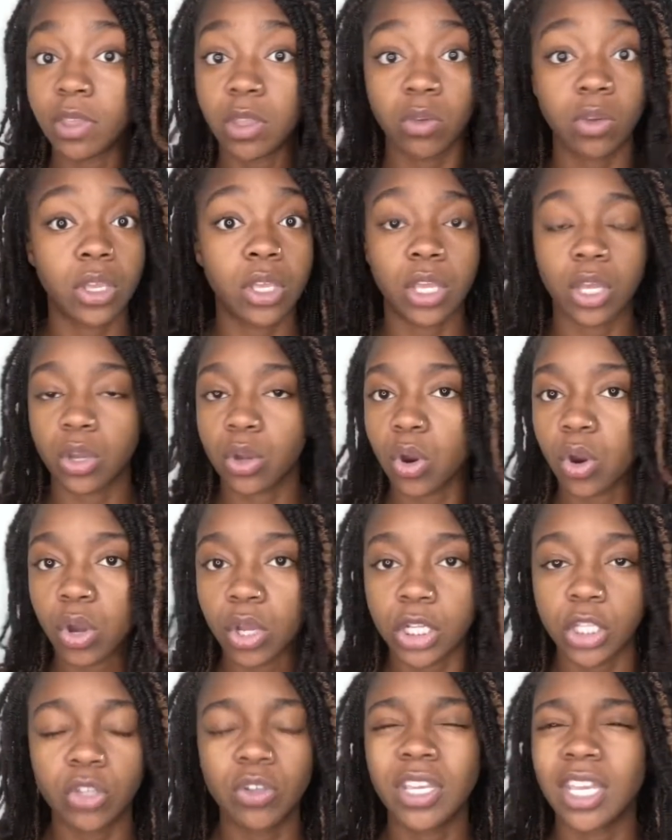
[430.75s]
You can get
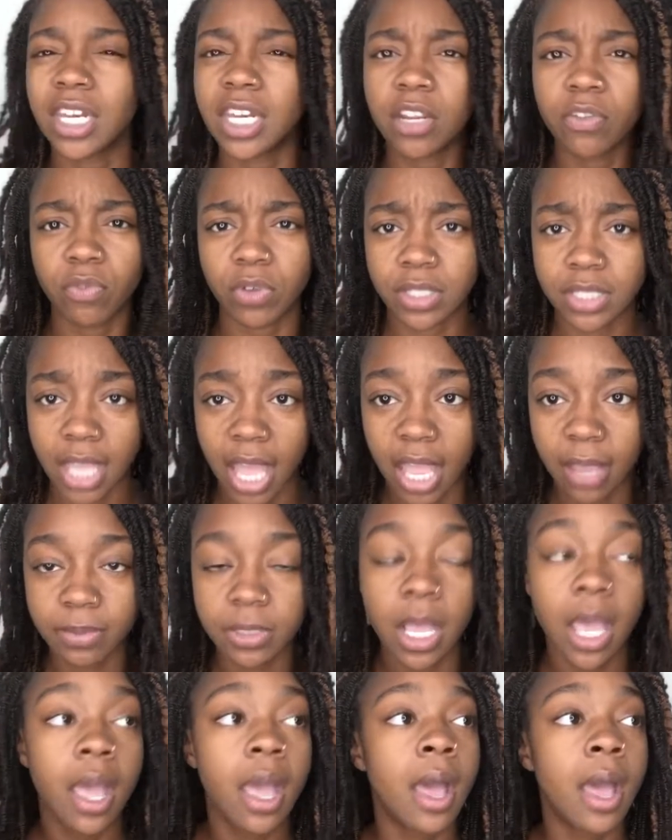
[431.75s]
curly, you can get different types,